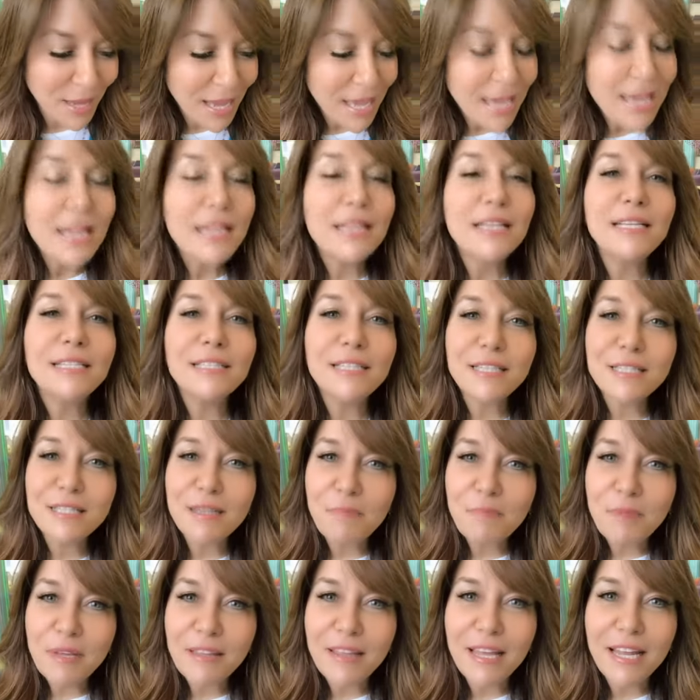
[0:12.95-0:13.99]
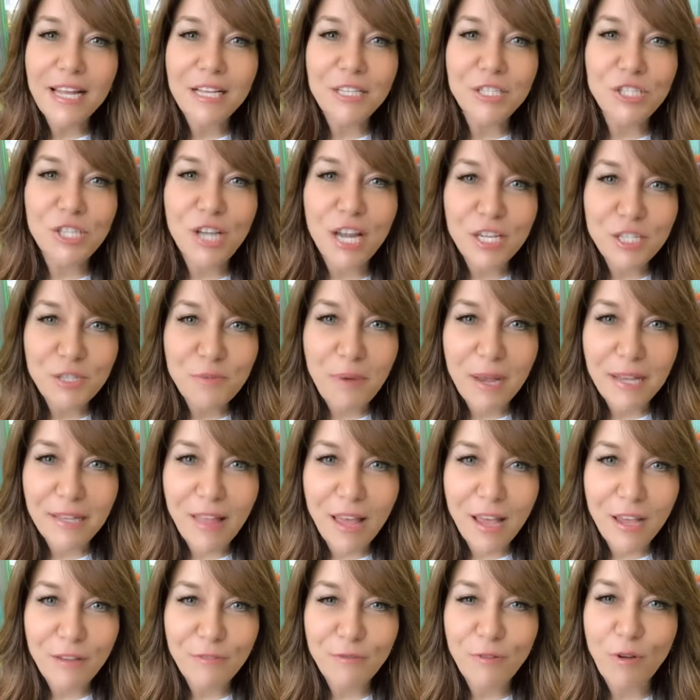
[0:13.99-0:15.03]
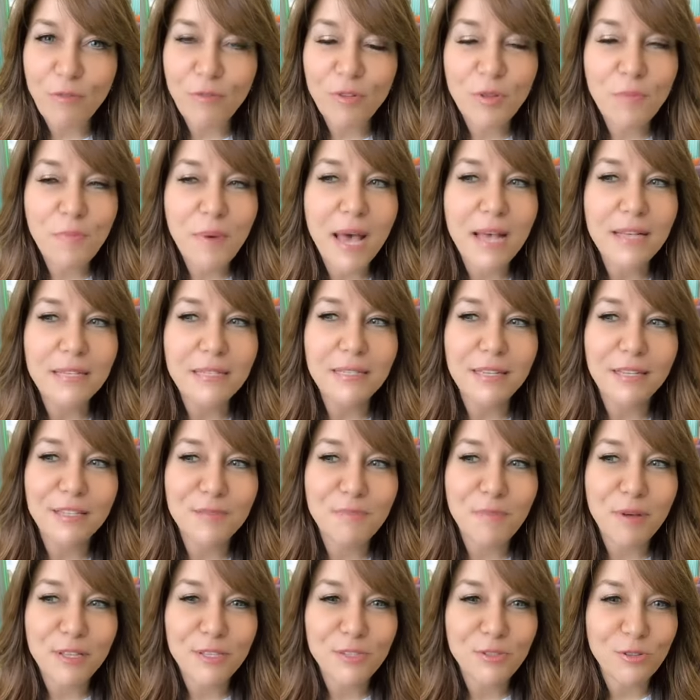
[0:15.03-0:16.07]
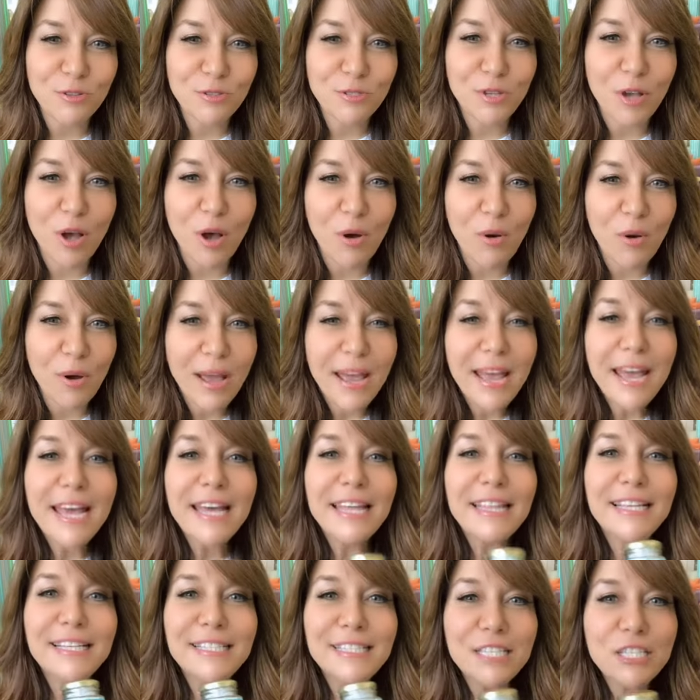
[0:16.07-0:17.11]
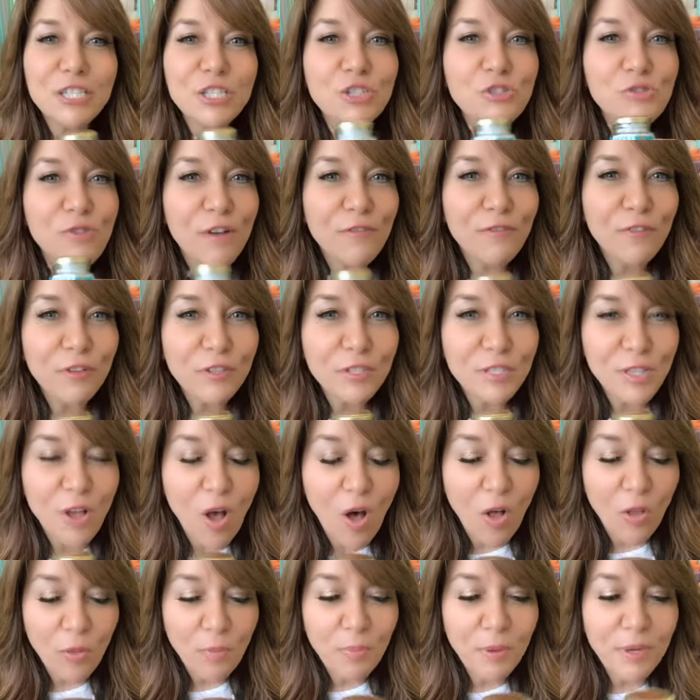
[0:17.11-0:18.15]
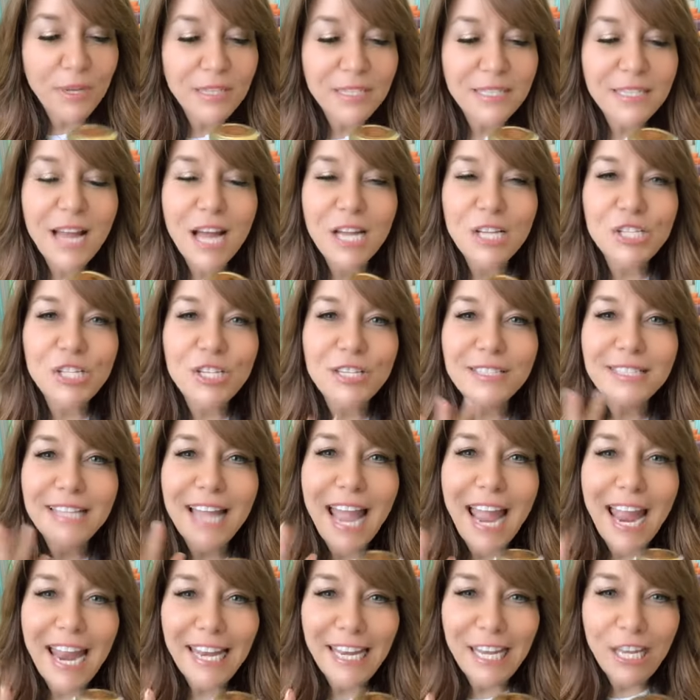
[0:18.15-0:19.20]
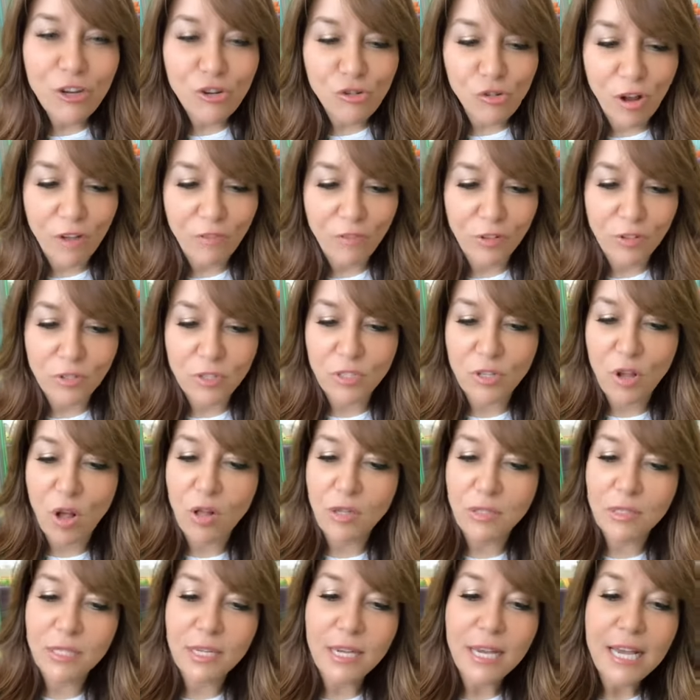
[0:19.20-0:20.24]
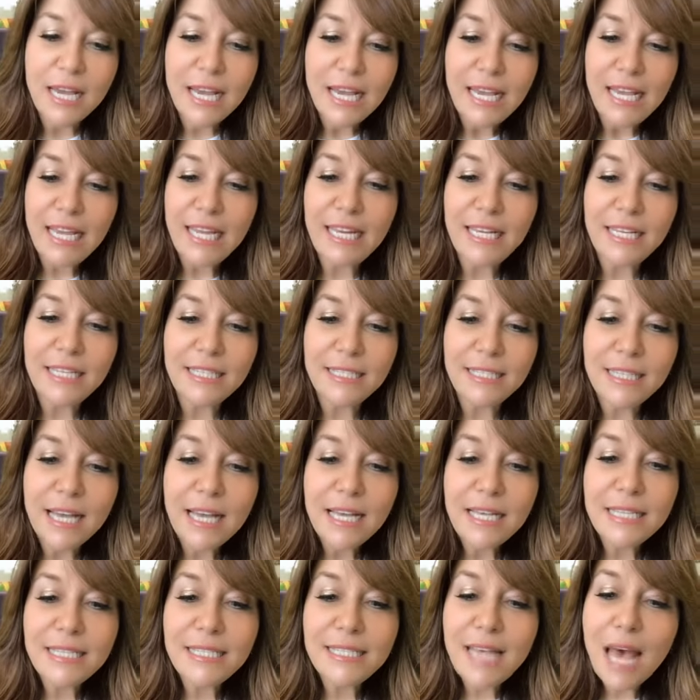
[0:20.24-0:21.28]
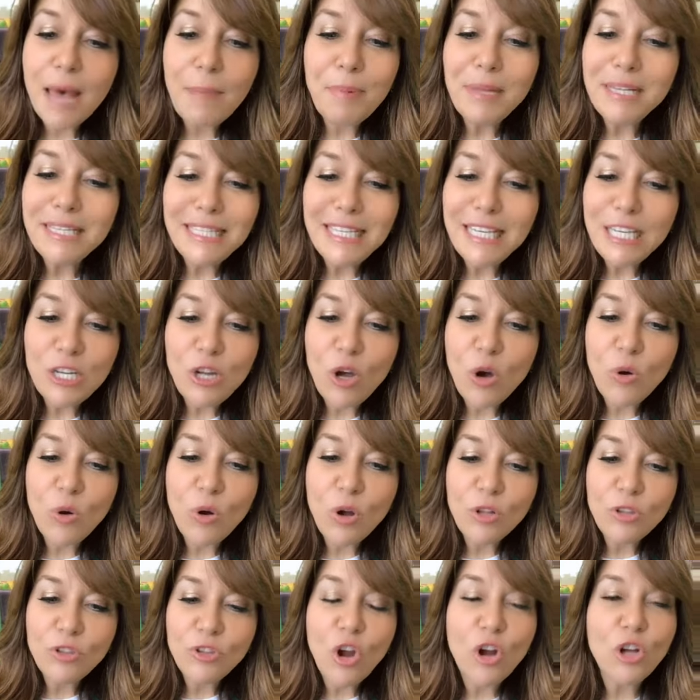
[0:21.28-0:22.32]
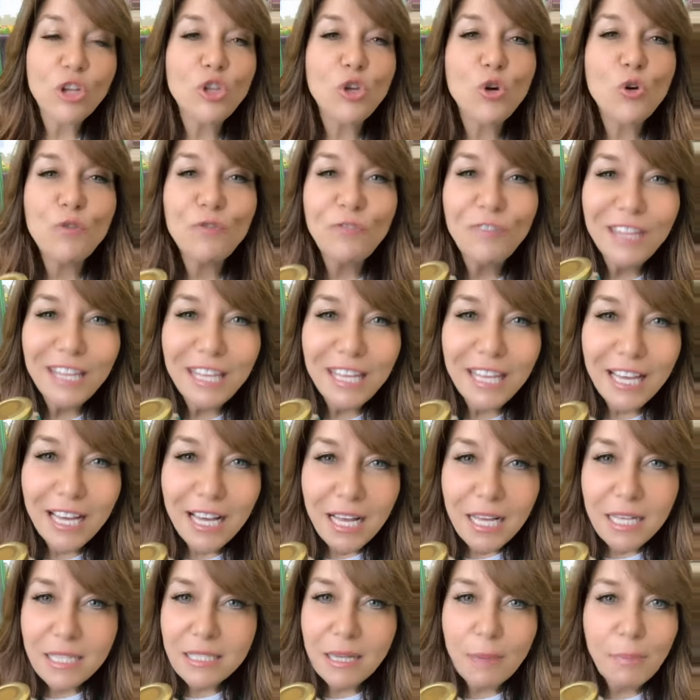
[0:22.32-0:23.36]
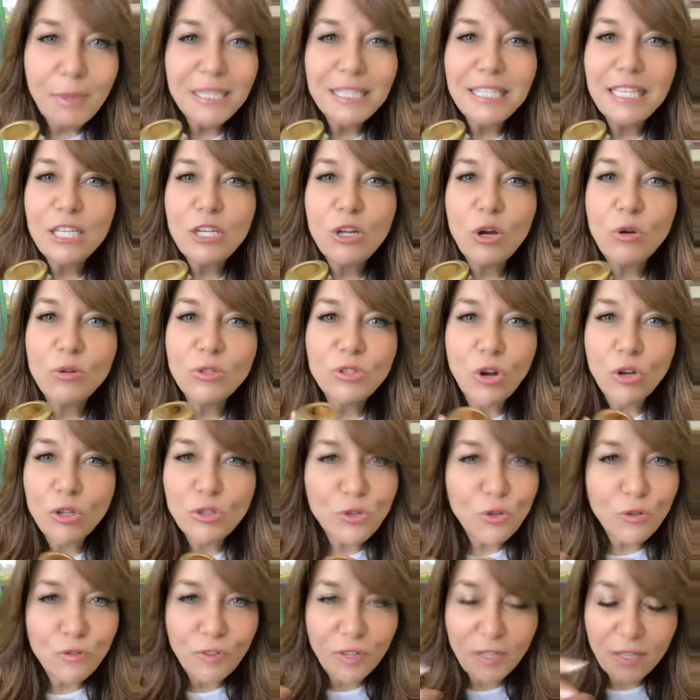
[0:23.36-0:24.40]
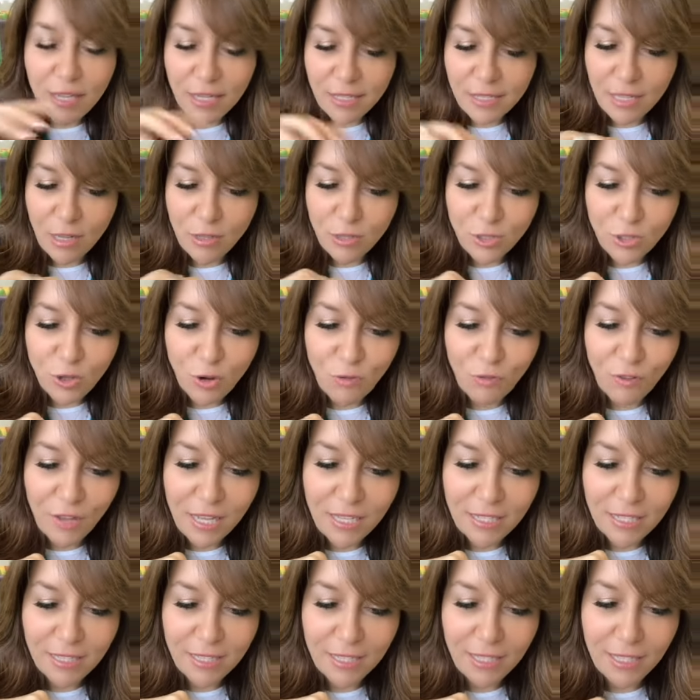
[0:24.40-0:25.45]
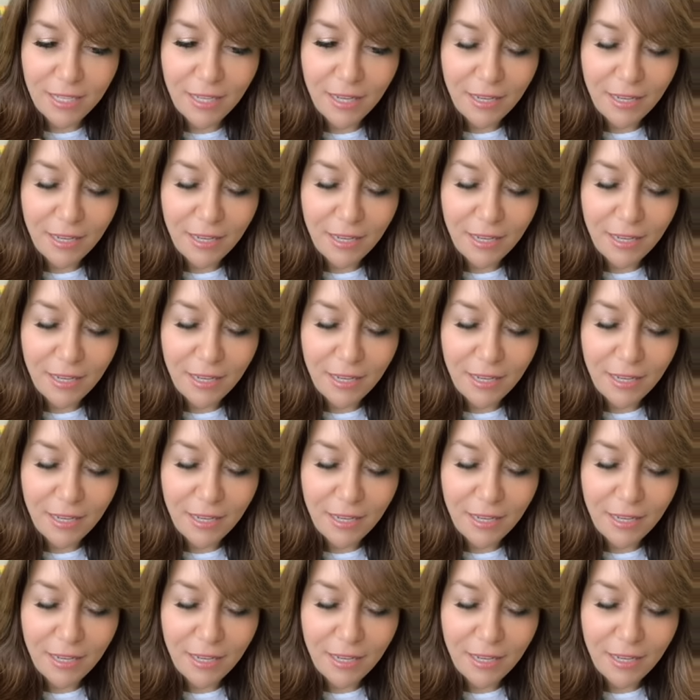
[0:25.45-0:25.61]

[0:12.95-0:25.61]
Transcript: This is something that has changed my life over the past six months or so. This is truffle salt, but it's not just any truffle salt. It is Sabatino Tartufi. Sabatino Tartufi, that sounds so fancy.